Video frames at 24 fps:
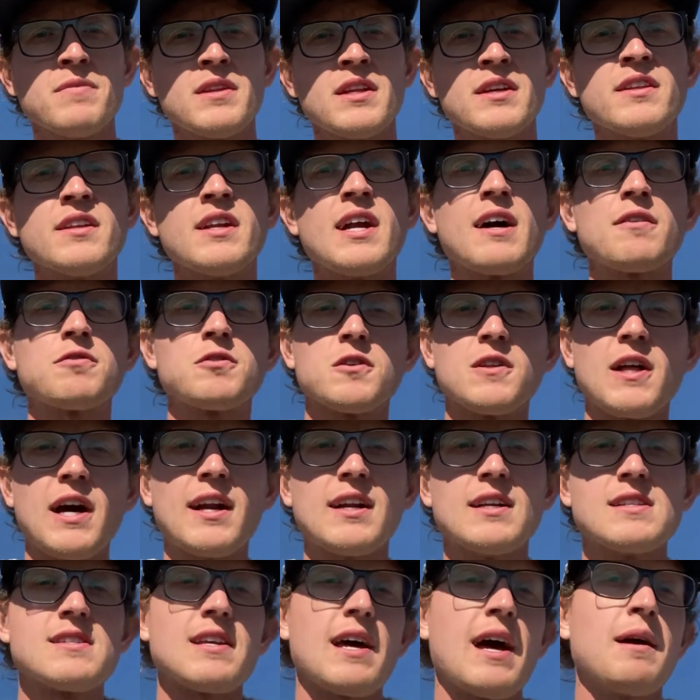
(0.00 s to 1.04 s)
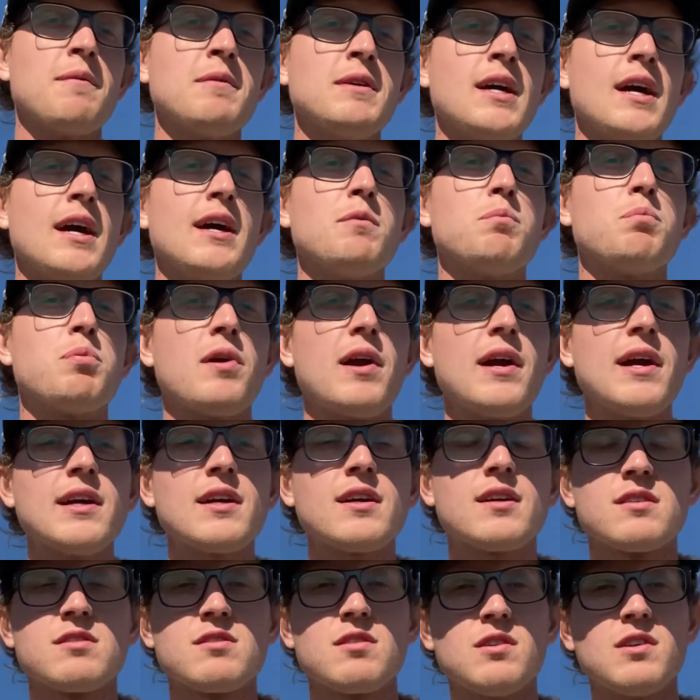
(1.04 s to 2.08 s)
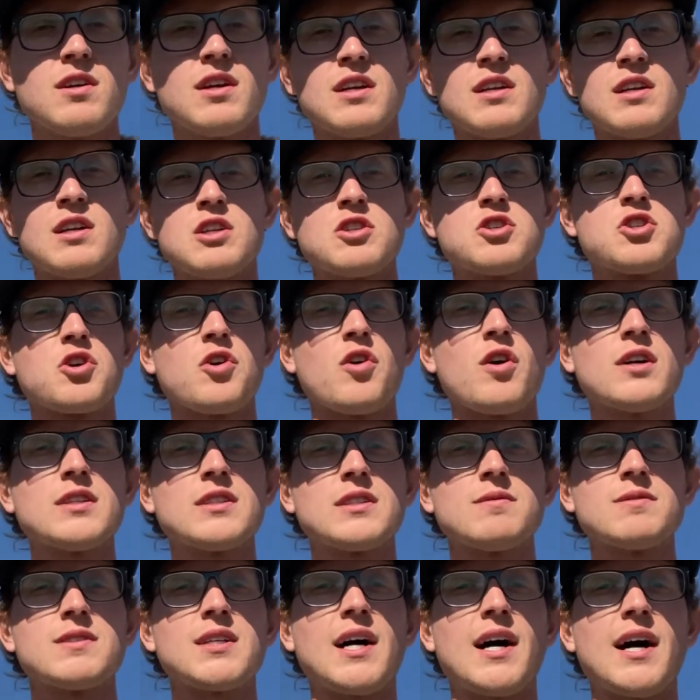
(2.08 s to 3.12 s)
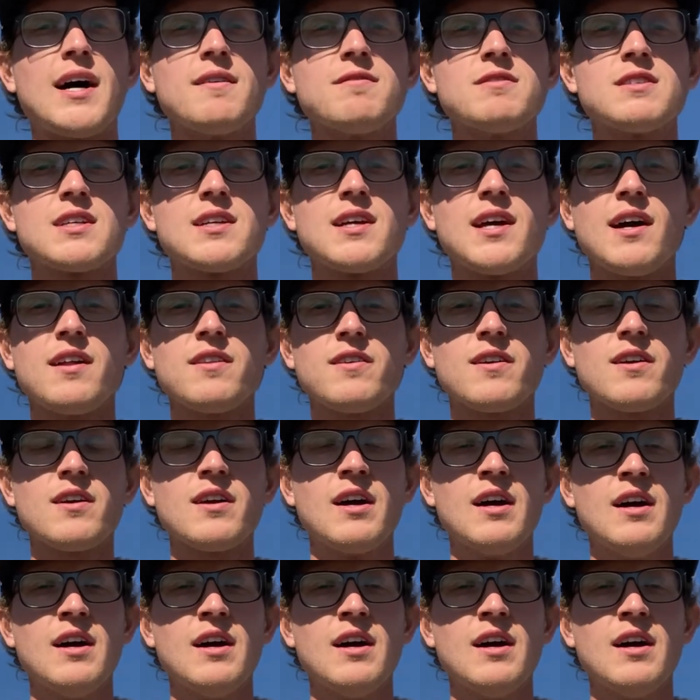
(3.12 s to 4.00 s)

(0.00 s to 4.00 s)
And then after that is MEA break, so you can enjoy some time together